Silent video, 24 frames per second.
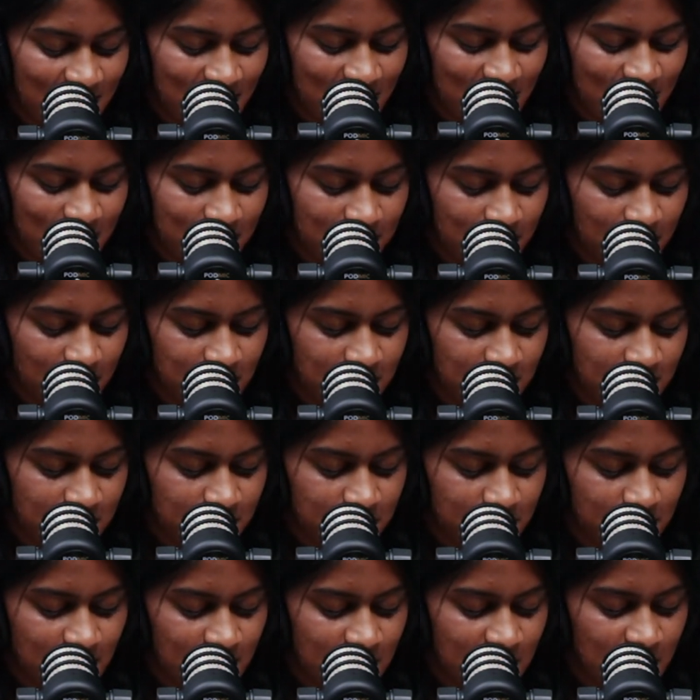he felt a
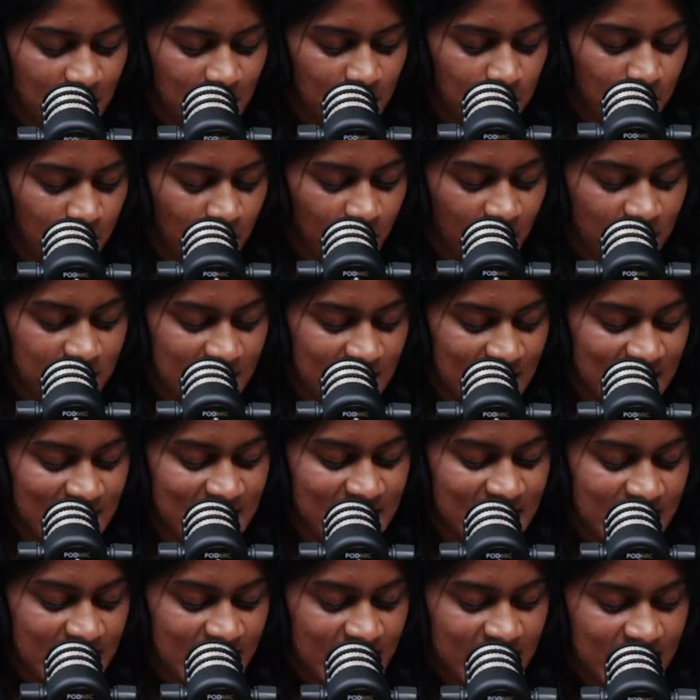fleeting
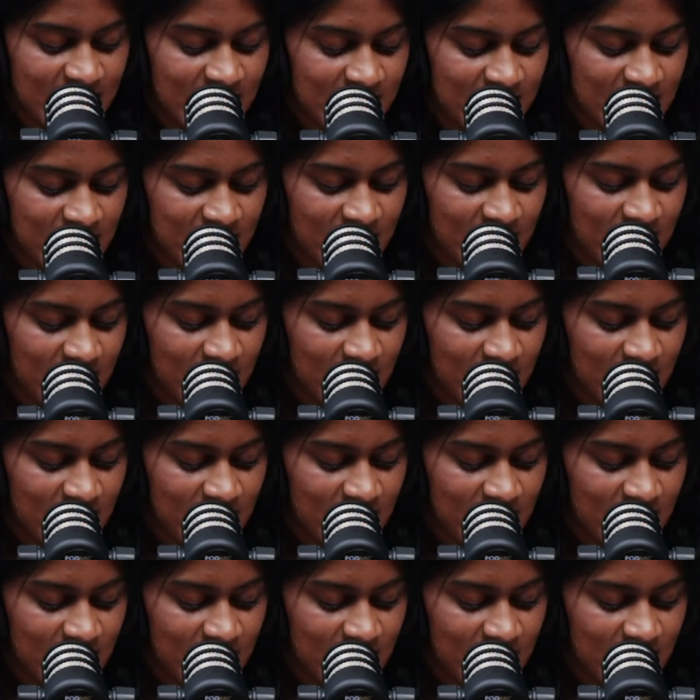uneasiness